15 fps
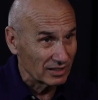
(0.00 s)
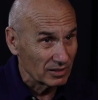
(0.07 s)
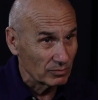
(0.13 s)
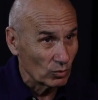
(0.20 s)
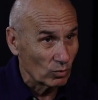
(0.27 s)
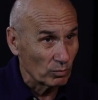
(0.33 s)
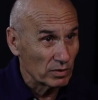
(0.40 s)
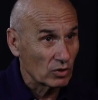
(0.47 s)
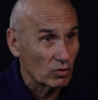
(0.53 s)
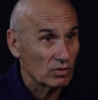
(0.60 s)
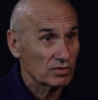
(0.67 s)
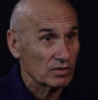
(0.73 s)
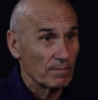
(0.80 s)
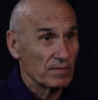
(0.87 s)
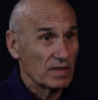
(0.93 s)
anymore,
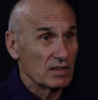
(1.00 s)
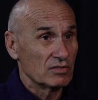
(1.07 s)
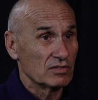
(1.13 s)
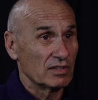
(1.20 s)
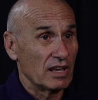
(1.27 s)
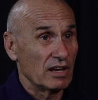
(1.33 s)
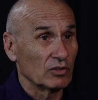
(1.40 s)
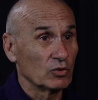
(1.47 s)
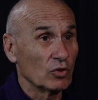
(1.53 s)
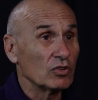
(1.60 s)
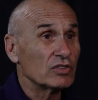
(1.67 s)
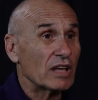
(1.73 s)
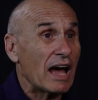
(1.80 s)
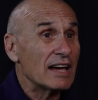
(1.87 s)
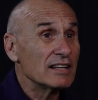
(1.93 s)
because they are
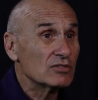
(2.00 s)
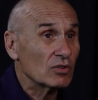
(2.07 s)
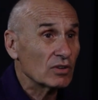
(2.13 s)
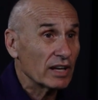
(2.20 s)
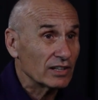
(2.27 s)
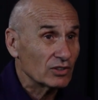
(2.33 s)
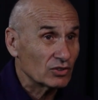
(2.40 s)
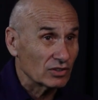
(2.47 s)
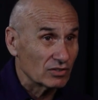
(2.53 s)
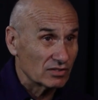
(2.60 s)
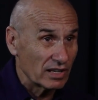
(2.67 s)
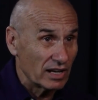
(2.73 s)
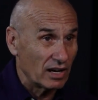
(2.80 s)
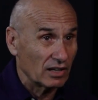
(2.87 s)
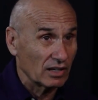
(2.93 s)
not isolated.
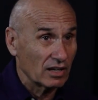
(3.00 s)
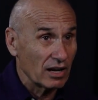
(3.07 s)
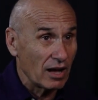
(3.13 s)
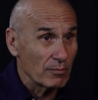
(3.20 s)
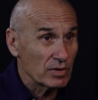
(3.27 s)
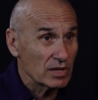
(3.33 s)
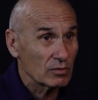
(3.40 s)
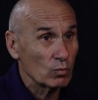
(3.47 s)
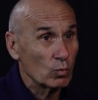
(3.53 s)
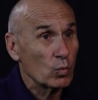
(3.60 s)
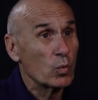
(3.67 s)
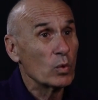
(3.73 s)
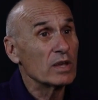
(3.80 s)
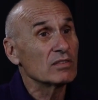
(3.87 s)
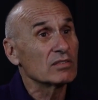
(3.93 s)
They are
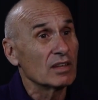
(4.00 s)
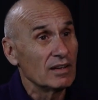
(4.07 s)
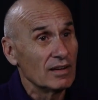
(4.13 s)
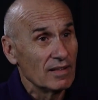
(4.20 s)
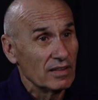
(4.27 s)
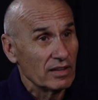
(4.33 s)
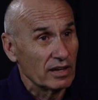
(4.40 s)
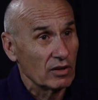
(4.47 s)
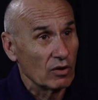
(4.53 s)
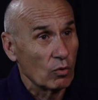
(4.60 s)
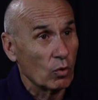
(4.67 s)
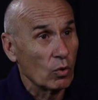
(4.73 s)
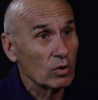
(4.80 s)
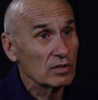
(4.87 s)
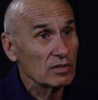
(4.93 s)
coming with
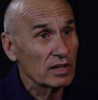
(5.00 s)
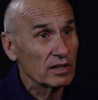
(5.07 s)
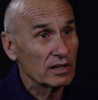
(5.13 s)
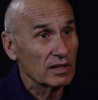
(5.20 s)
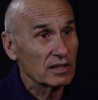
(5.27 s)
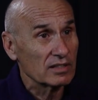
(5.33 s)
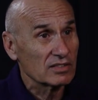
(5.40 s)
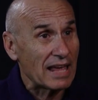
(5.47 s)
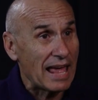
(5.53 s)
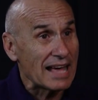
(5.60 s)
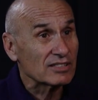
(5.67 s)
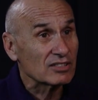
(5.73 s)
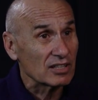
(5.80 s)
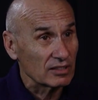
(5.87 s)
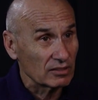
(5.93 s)
all the
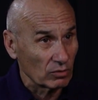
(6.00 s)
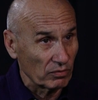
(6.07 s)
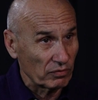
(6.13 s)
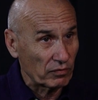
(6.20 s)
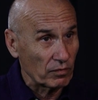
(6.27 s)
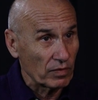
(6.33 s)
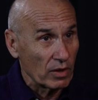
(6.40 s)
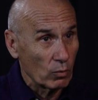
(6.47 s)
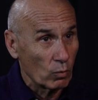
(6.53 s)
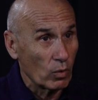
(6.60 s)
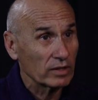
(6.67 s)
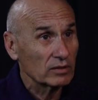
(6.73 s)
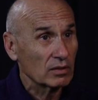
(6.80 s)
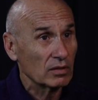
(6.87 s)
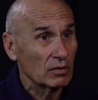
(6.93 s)
assets of
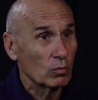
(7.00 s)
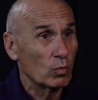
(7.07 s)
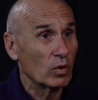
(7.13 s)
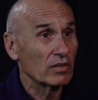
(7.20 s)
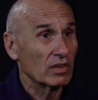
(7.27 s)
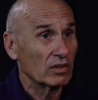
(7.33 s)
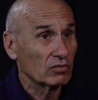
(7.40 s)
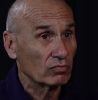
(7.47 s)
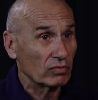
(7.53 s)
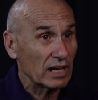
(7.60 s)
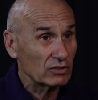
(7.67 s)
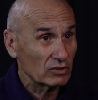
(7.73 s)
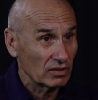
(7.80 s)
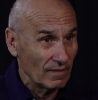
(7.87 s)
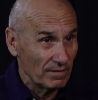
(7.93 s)
what was the
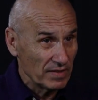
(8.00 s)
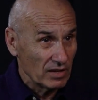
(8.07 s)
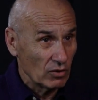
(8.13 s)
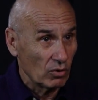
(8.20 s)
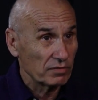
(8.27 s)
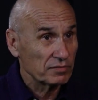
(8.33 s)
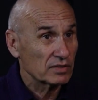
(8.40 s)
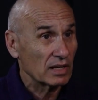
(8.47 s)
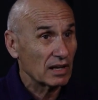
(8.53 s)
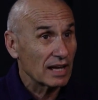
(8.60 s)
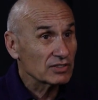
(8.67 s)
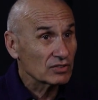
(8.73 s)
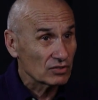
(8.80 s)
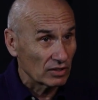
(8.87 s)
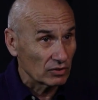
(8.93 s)
threat of the
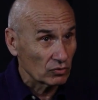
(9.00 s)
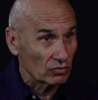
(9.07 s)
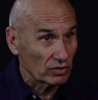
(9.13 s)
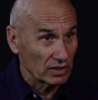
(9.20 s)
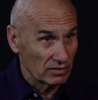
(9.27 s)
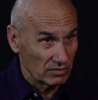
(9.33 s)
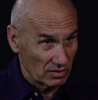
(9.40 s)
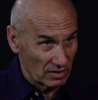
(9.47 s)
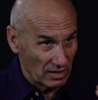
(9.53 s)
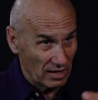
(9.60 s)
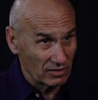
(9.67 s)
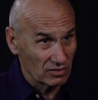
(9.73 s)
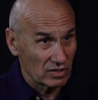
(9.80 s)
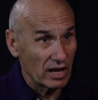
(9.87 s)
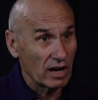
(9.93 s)
last century,
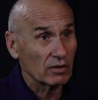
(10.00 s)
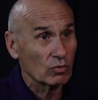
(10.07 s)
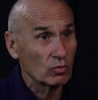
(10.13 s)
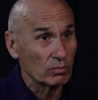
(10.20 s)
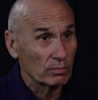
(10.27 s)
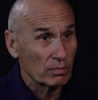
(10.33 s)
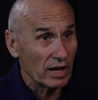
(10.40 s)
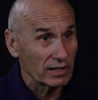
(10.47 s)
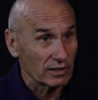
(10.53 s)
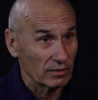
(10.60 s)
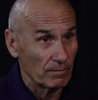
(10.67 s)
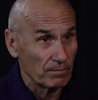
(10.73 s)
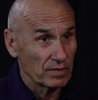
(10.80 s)
and they are combined.